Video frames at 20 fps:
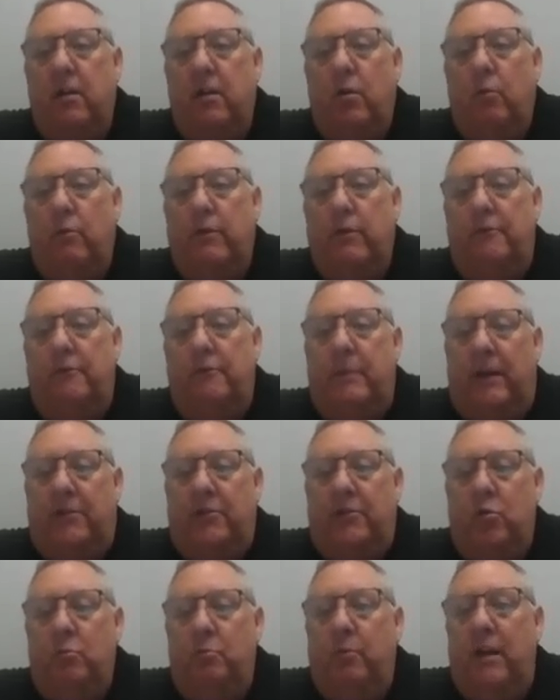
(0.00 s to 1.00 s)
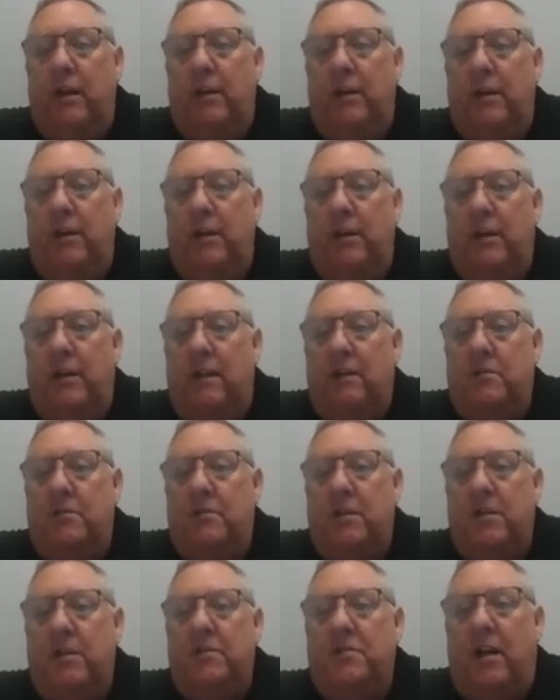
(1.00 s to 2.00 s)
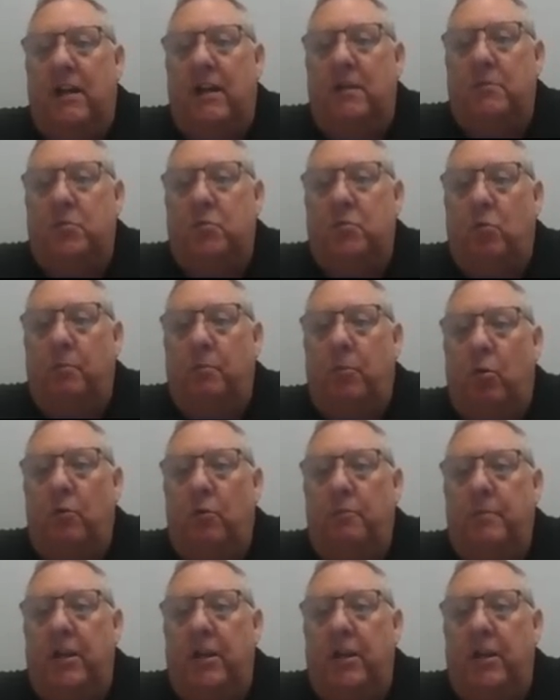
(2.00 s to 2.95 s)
When you pick two brand new bands, these items will both be